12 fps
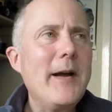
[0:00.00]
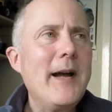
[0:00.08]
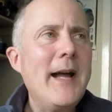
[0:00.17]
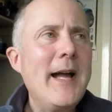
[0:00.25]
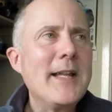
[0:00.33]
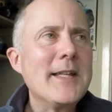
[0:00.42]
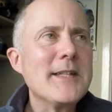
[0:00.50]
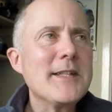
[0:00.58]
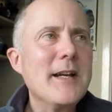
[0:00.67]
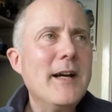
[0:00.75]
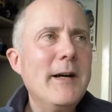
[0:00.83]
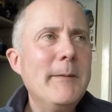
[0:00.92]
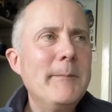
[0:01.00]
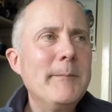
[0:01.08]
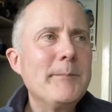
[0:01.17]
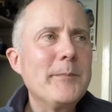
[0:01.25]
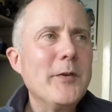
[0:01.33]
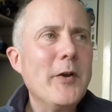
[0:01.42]
and
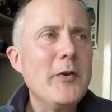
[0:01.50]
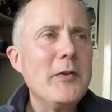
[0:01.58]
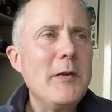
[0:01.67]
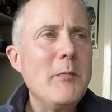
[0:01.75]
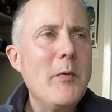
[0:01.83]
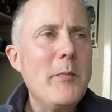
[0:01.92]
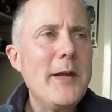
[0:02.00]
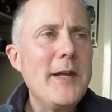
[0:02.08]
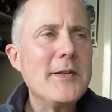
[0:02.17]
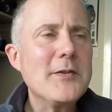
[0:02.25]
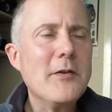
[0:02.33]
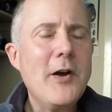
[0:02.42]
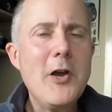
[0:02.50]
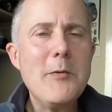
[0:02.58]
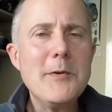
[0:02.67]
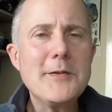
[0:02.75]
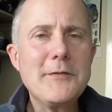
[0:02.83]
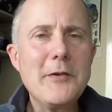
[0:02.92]
not only were we sort of
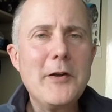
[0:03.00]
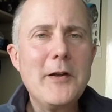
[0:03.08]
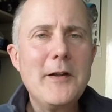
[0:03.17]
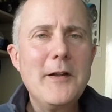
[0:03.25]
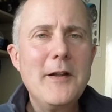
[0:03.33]
homeless for